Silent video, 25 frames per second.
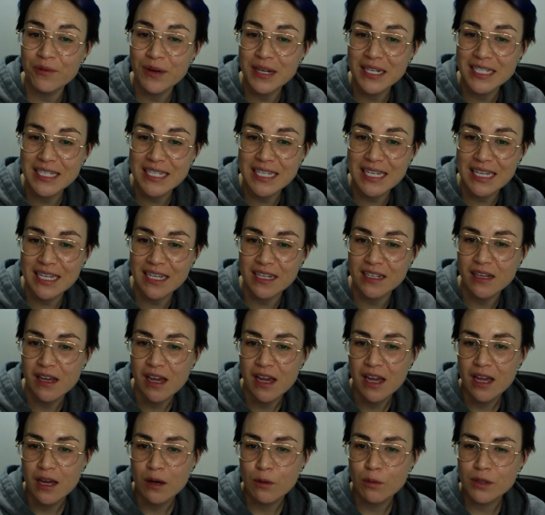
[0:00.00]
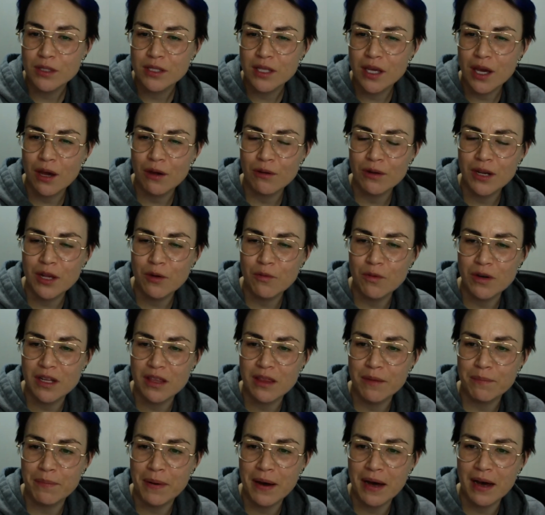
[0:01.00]
indeed, was the only one of
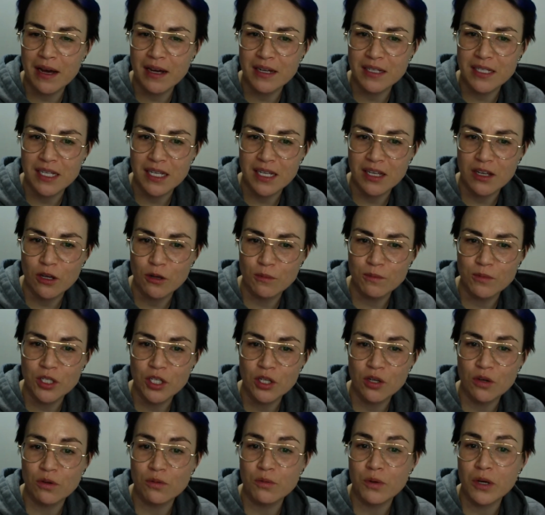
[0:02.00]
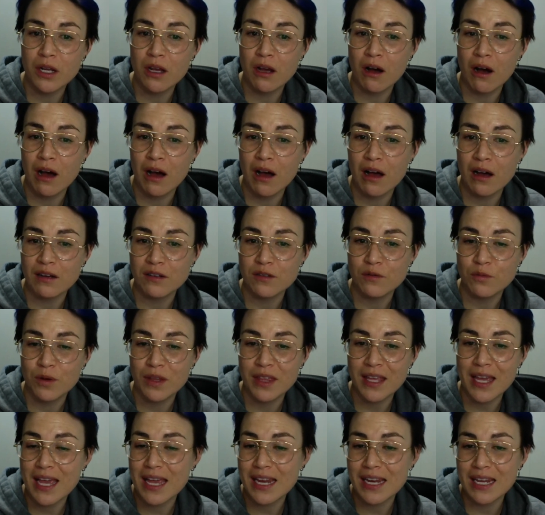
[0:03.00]
the party whom she could regard
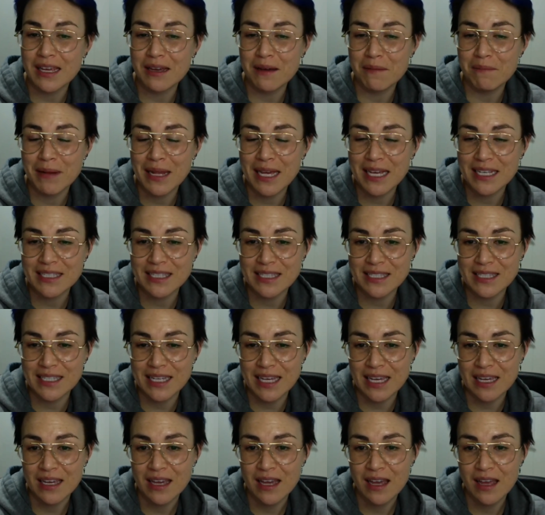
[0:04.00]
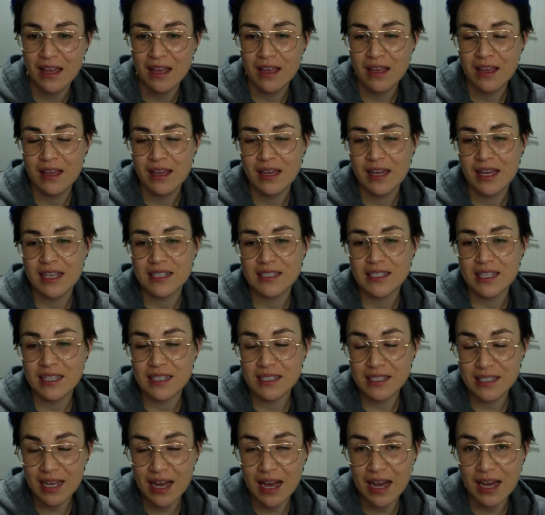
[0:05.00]
with any complacency. His
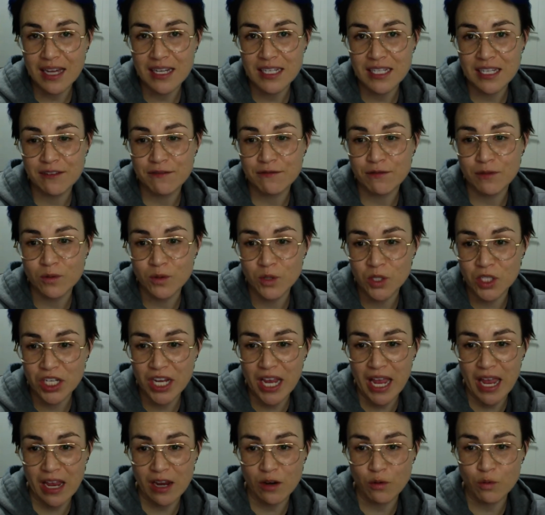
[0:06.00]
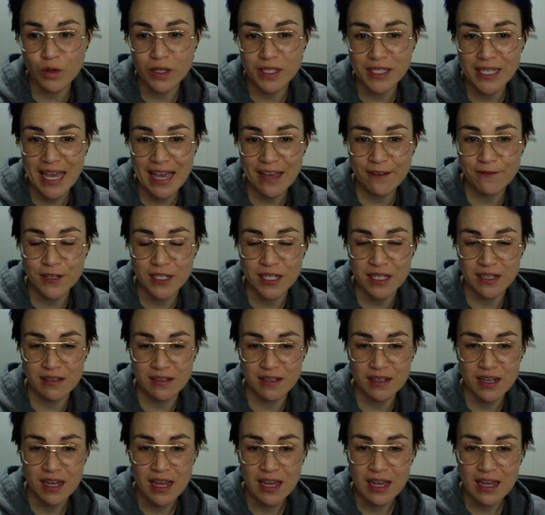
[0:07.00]
anxiety for Jane was
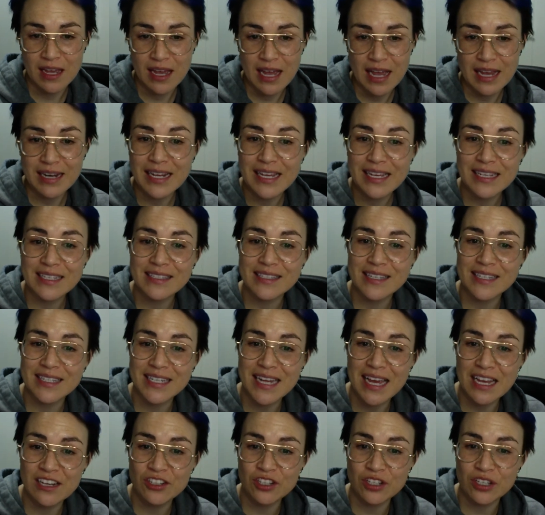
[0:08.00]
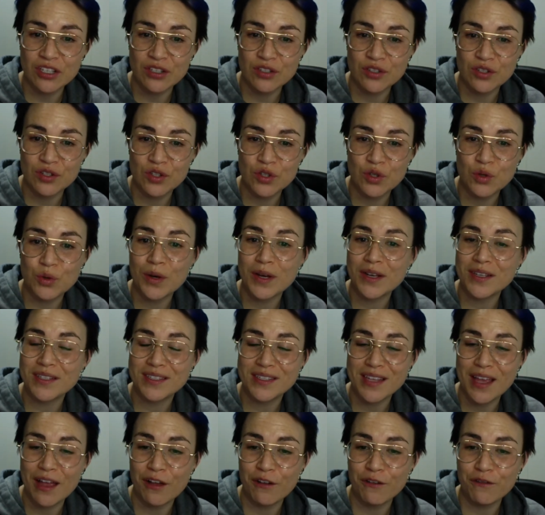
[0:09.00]
evident, and his attentions to
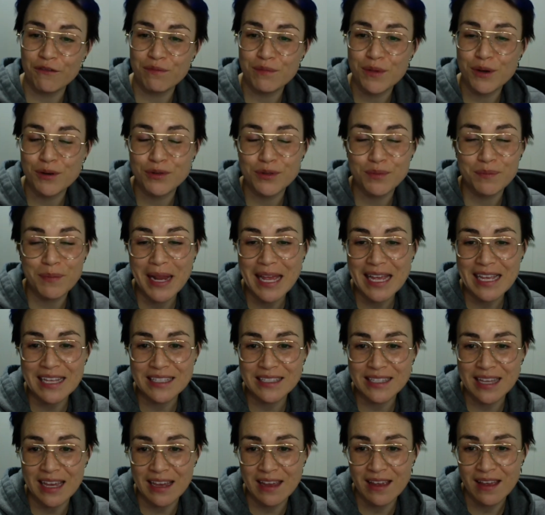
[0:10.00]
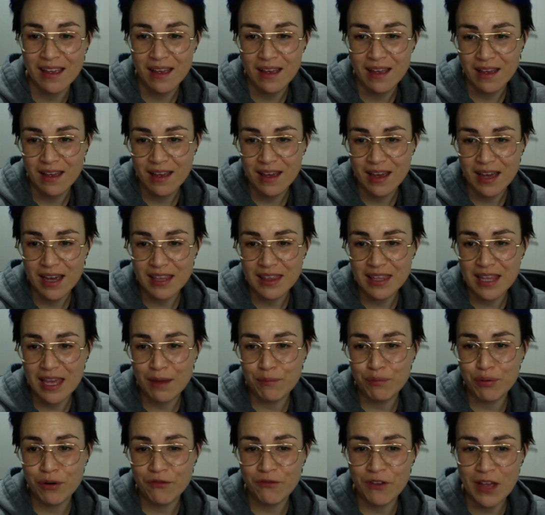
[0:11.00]
herself most pleasing, and they
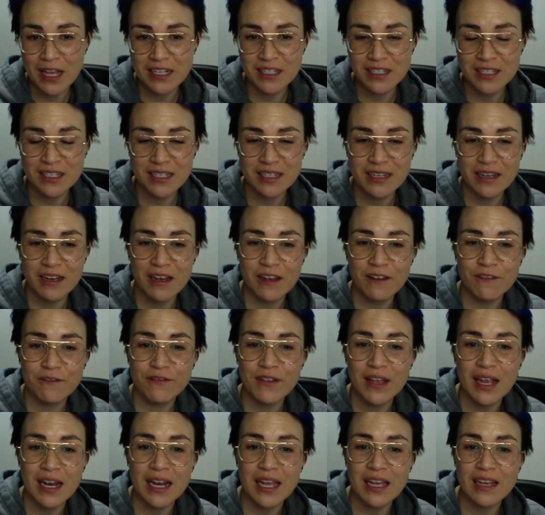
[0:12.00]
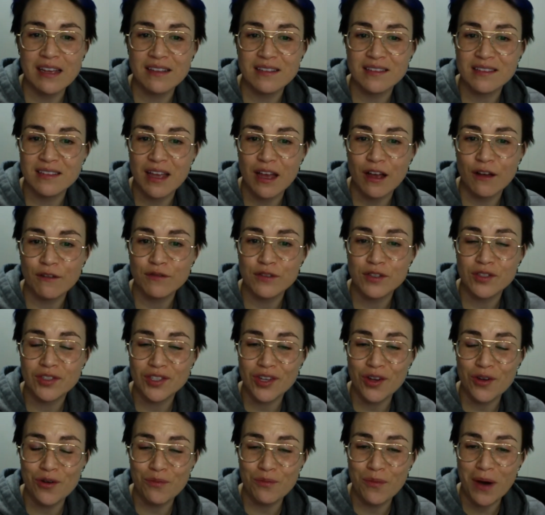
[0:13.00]
prevented her feeling herself
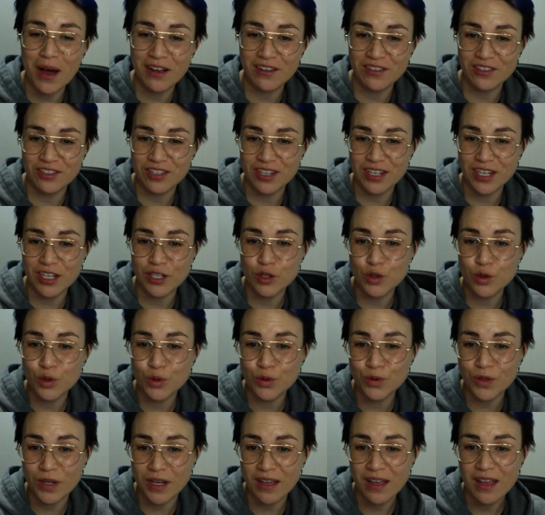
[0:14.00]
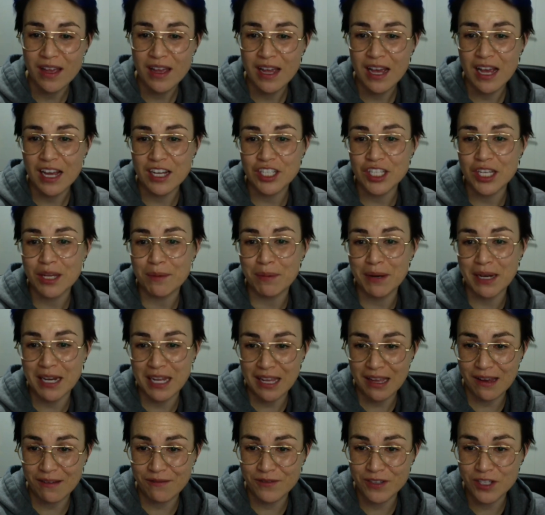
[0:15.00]
so much an intruder as she
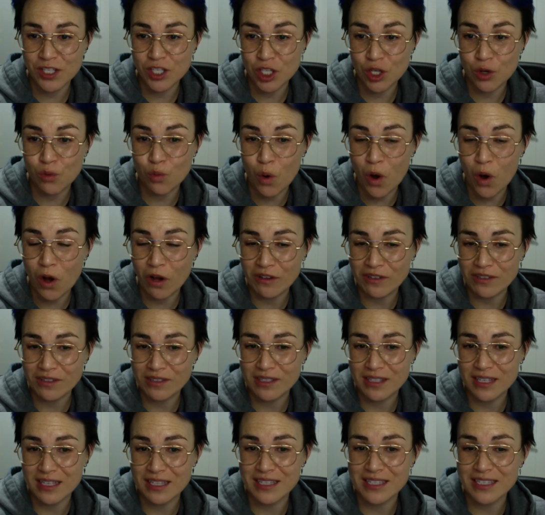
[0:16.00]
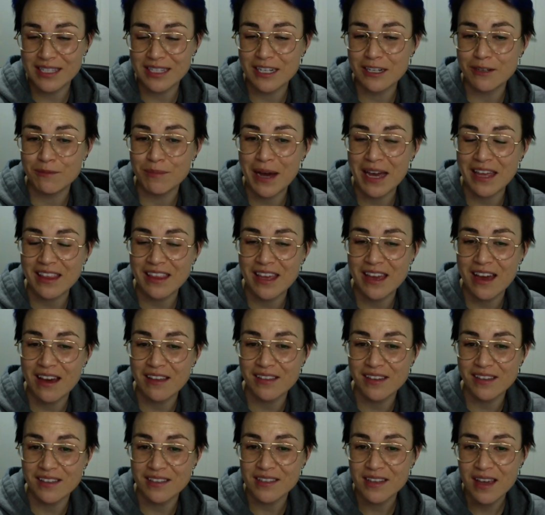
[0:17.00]
believed she was considered by the
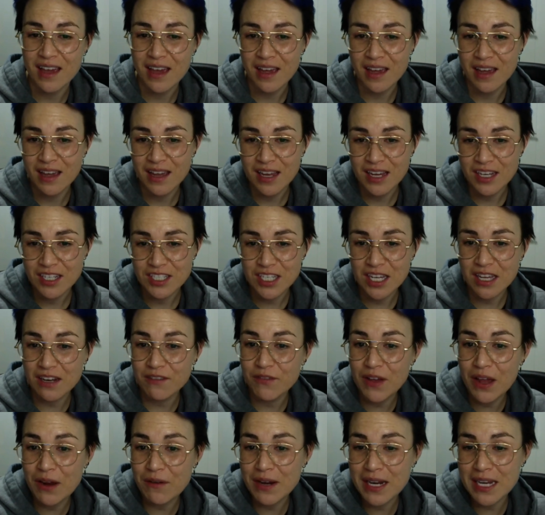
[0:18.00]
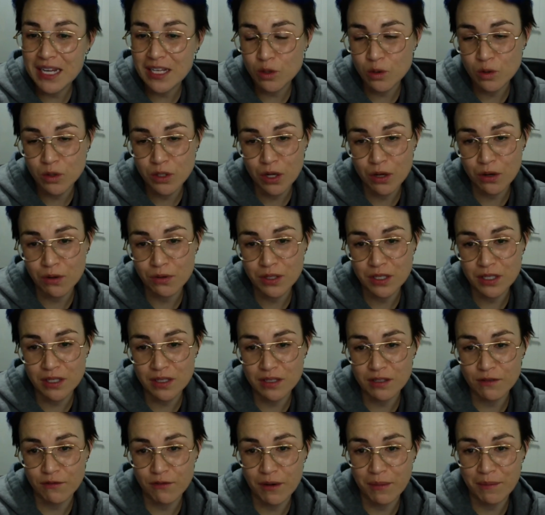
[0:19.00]
others. She had very little
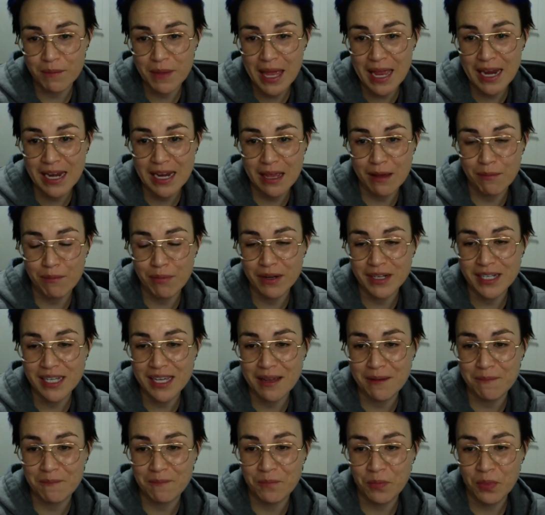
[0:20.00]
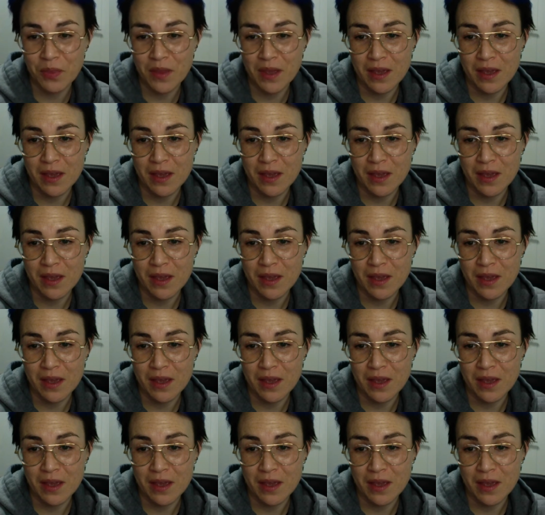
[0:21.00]
notice from any but him.